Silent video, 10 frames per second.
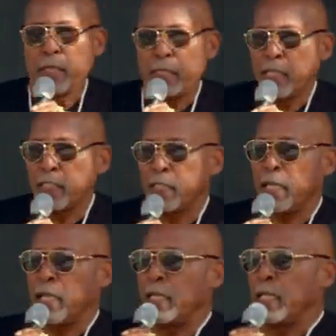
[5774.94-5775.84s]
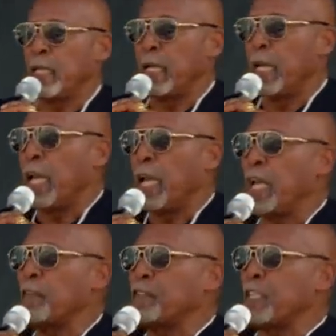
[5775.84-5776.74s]
You understand?
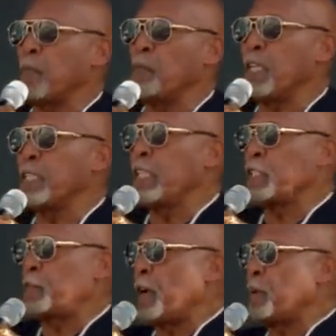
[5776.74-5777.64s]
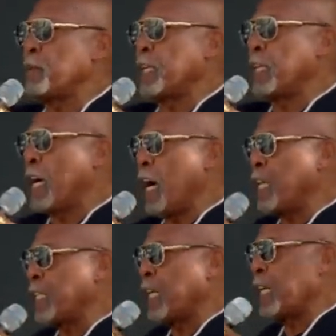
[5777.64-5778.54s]
If someone is from
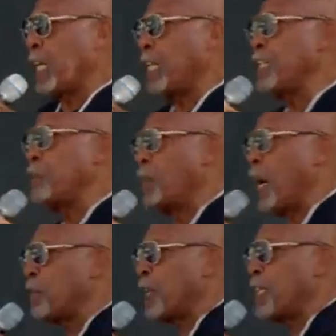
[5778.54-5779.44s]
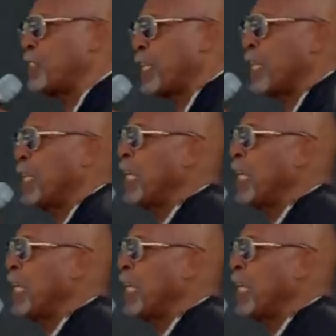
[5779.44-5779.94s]
Ghana and he migrates here,